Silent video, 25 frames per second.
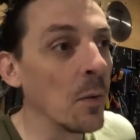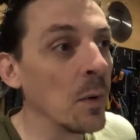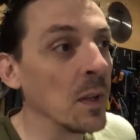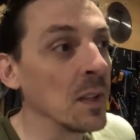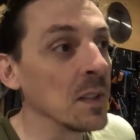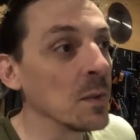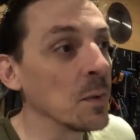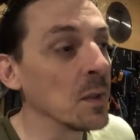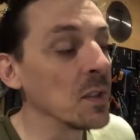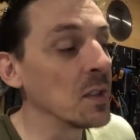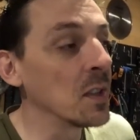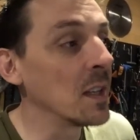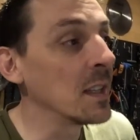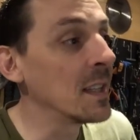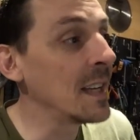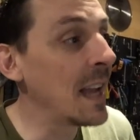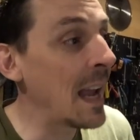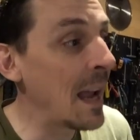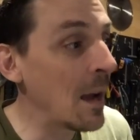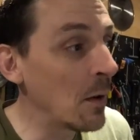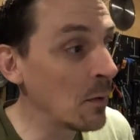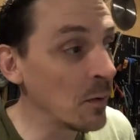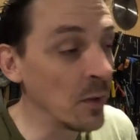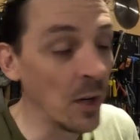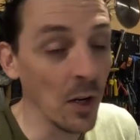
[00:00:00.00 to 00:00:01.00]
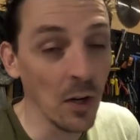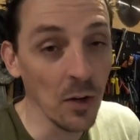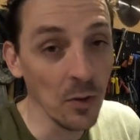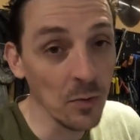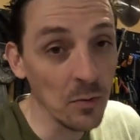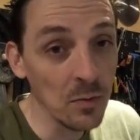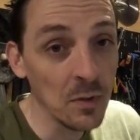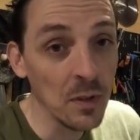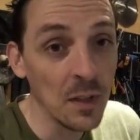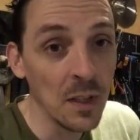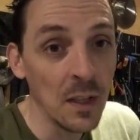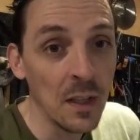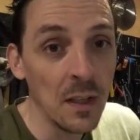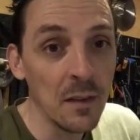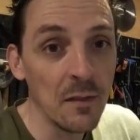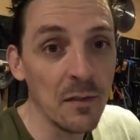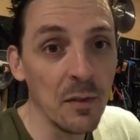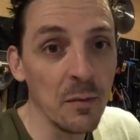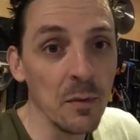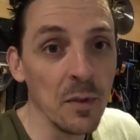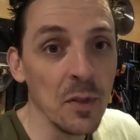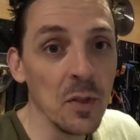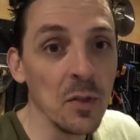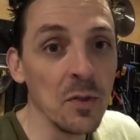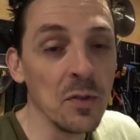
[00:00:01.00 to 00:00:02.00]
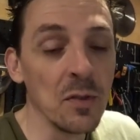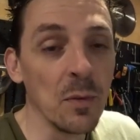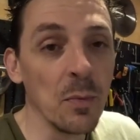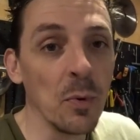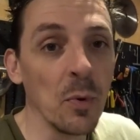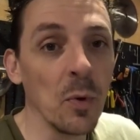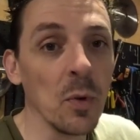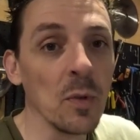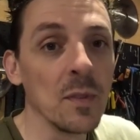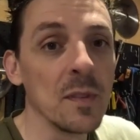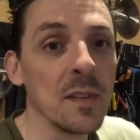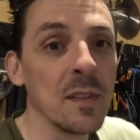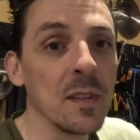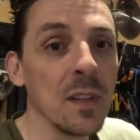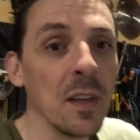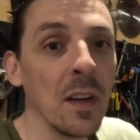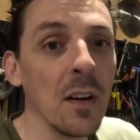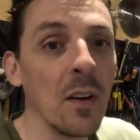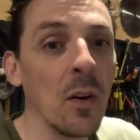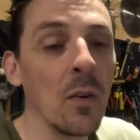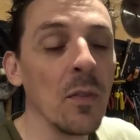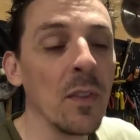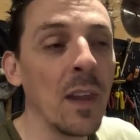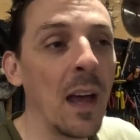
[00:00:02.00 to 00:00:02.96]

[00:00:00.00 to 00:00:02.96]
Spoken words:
winds, which I now know from the news reports that on